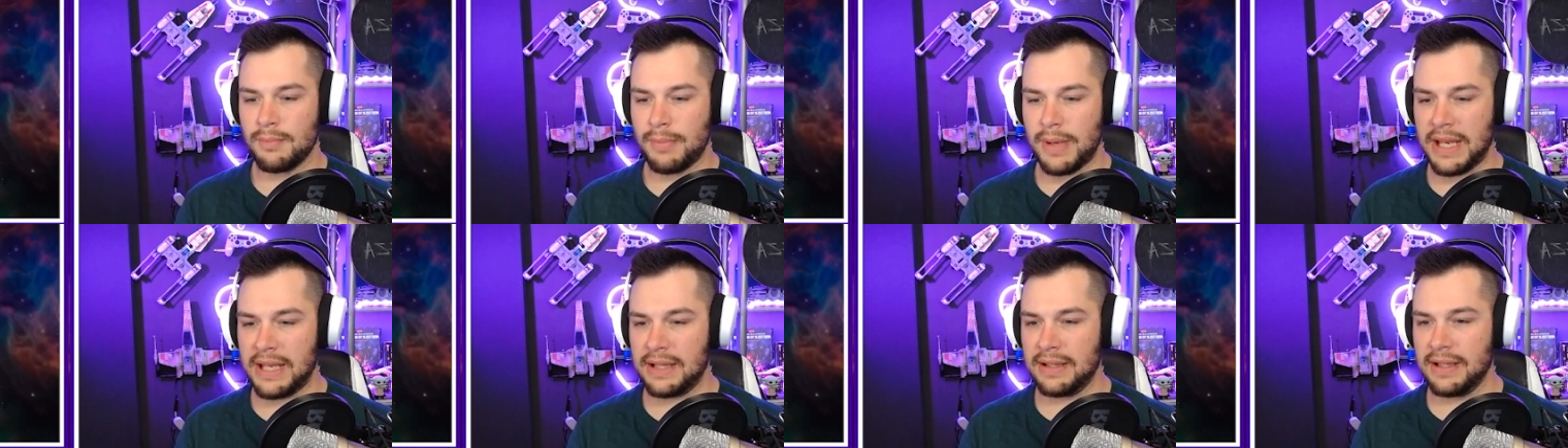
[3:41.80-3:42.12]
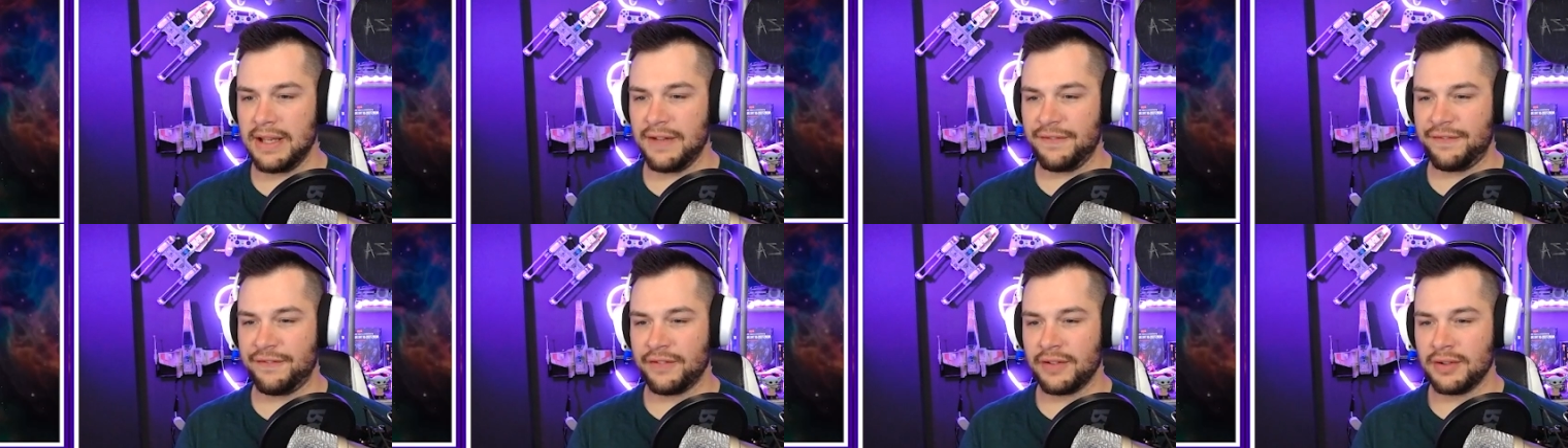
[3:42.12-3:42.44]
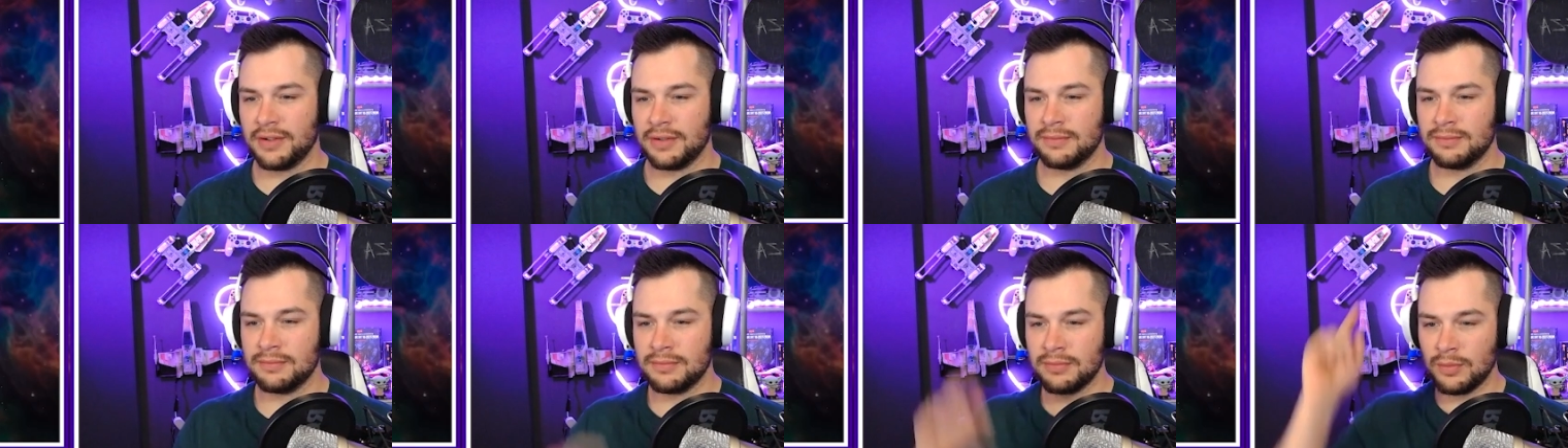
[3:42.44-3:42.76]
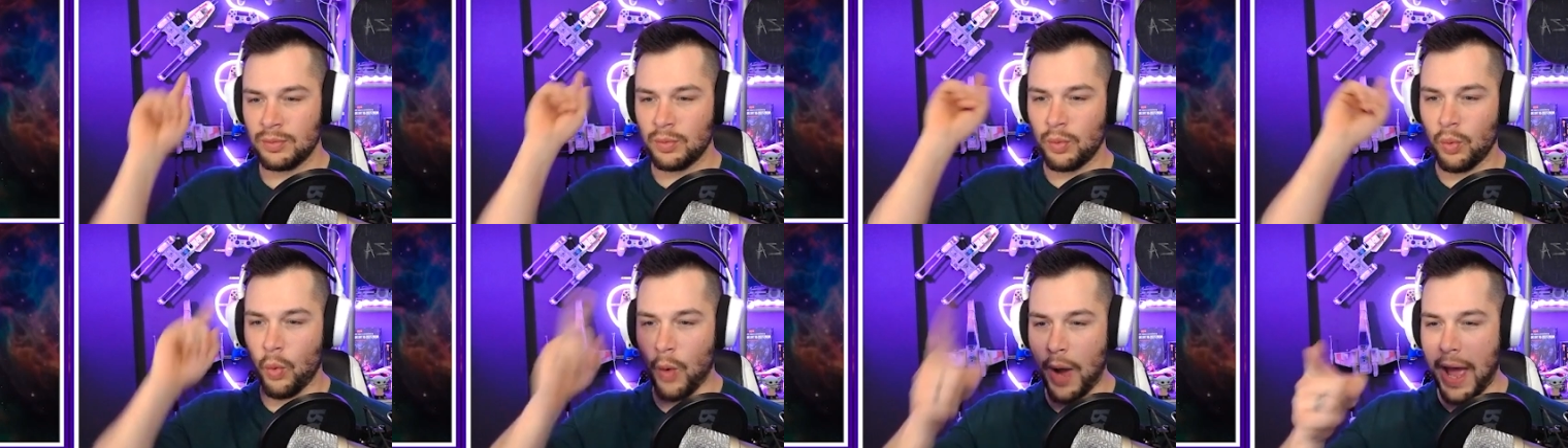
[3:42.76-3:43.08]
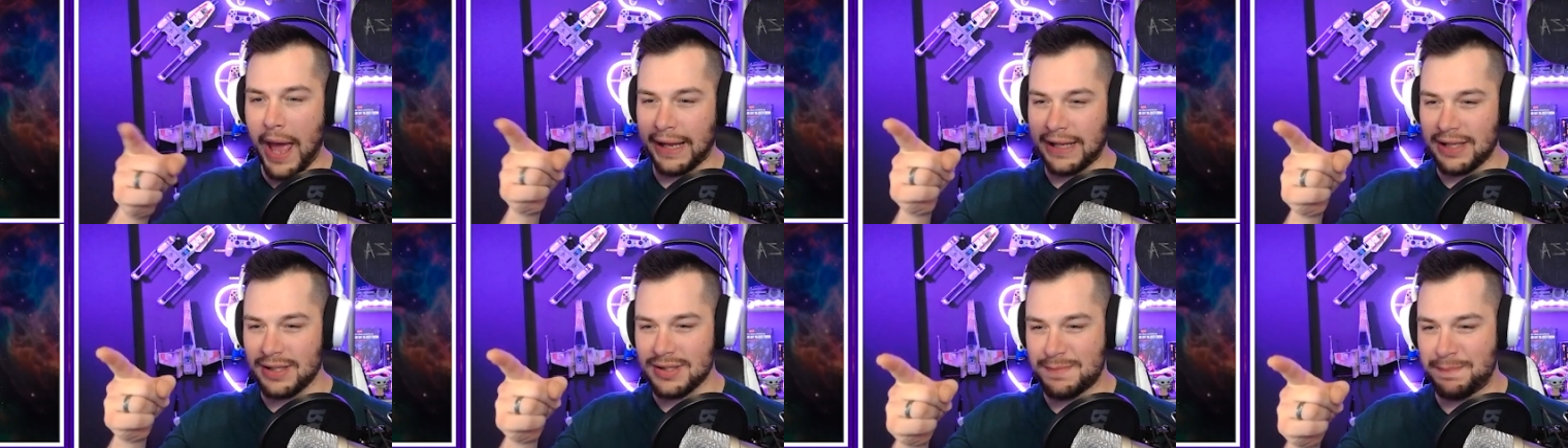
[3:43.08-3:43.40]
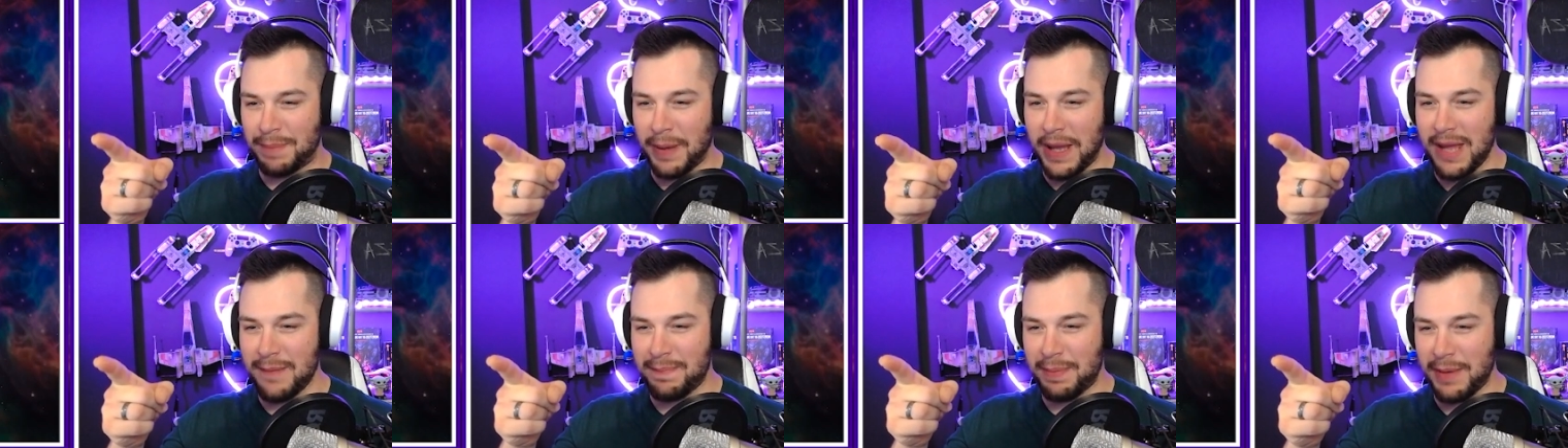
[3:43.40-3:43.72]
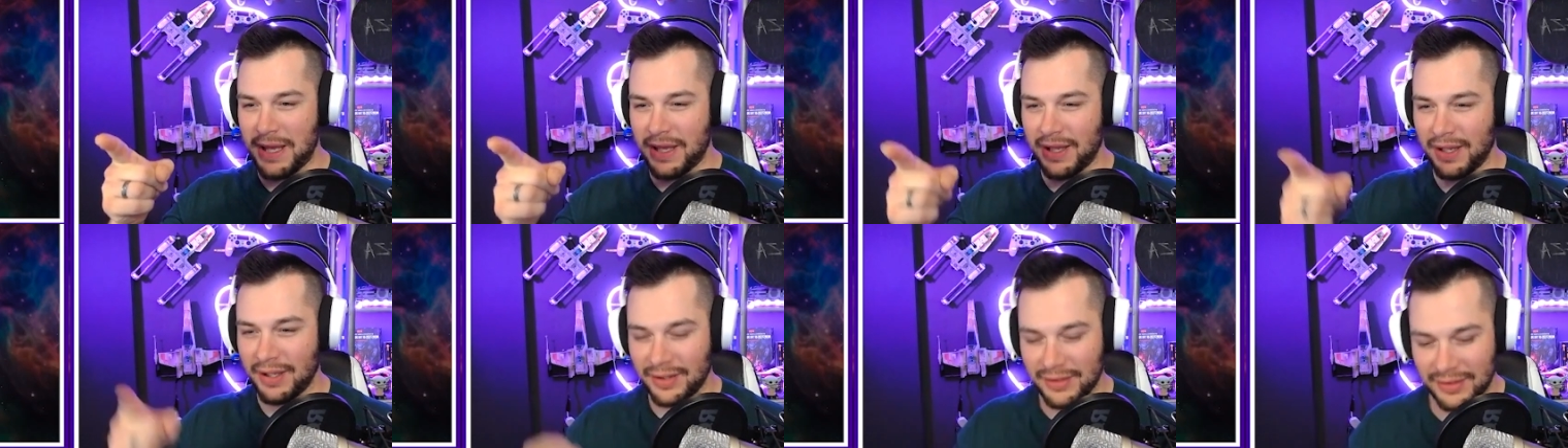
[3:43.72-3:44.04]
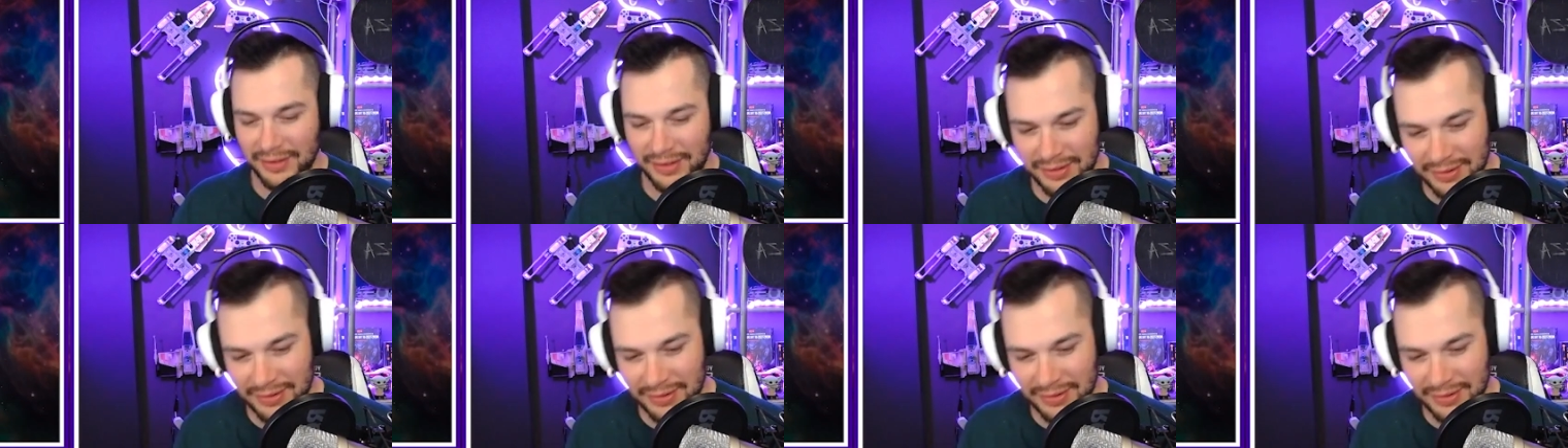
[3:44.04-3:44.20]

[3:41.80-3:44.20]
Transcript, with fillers: Bailiff? Whack his pee -pee!